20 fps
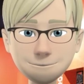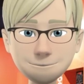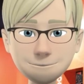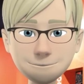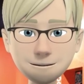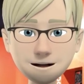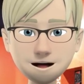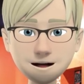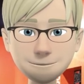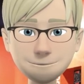
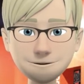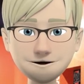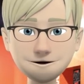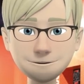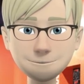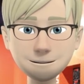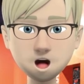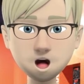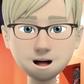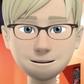
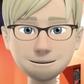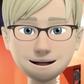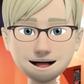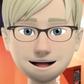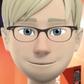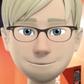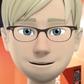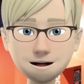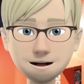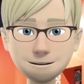Remember that our
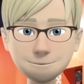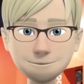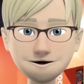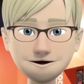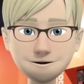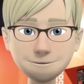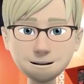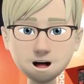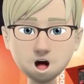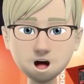area
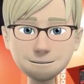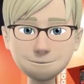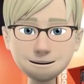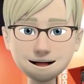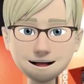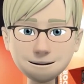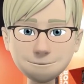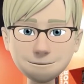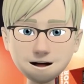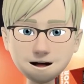delegates
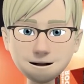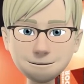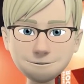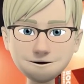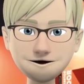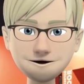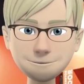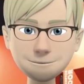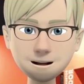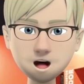are at
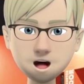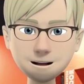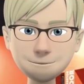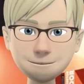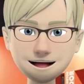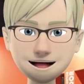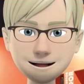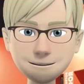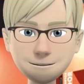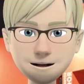your
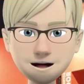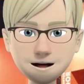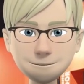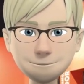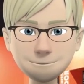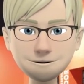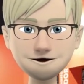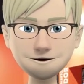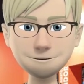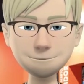disposal
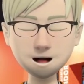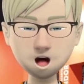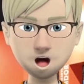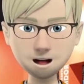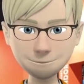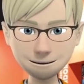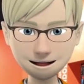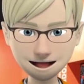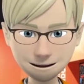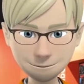for any
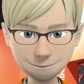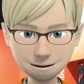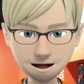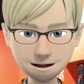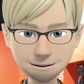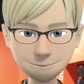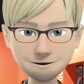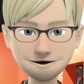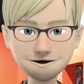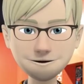
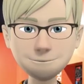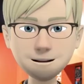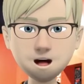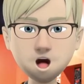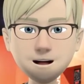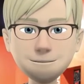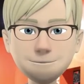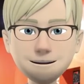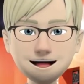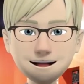clarification
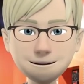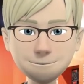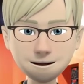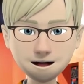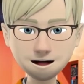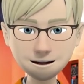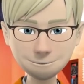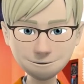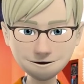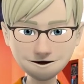in real
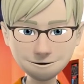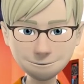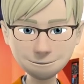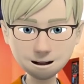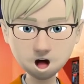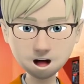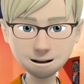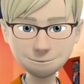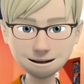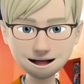time,
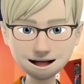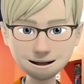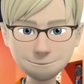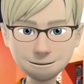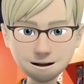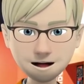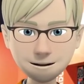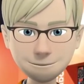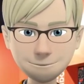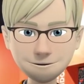and that you can
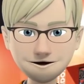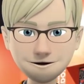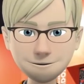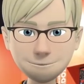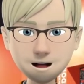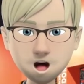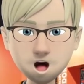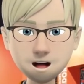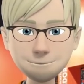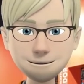also
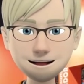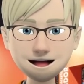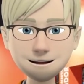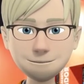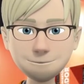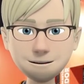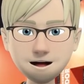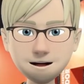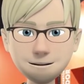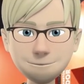ask for
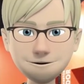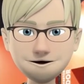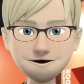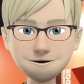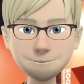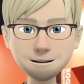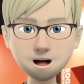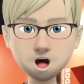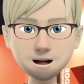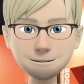technical or
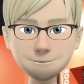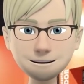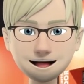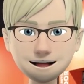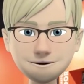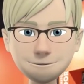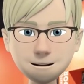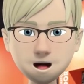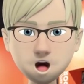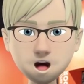
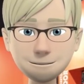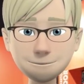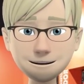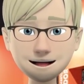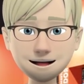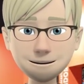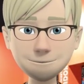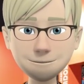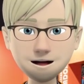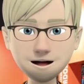commercial support
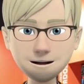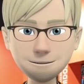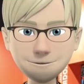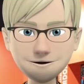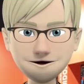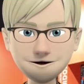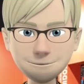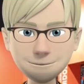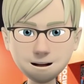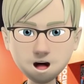from
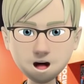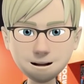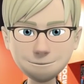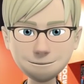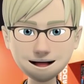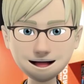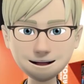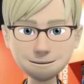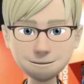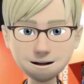7 AM
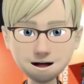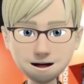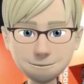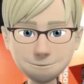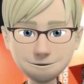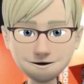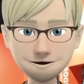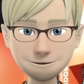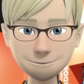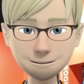to
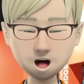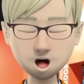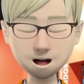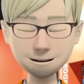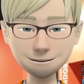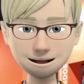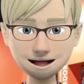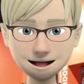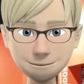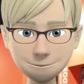1 PM
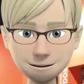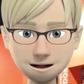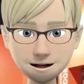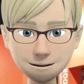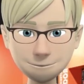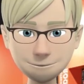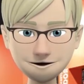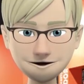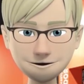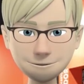from Monday
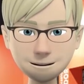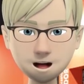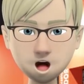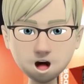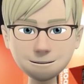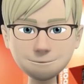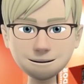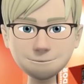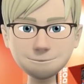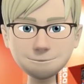to
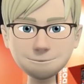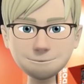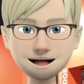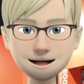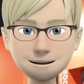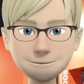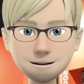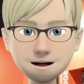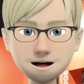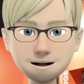Friday
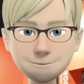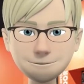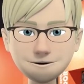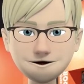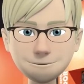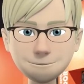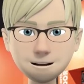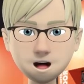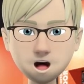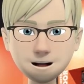at
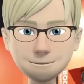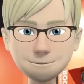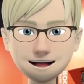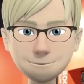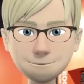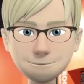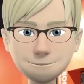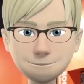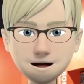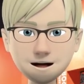941
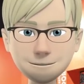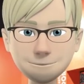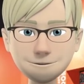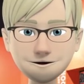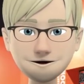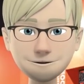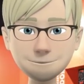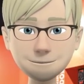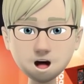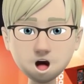
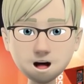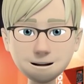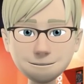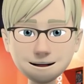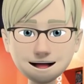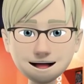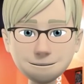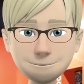152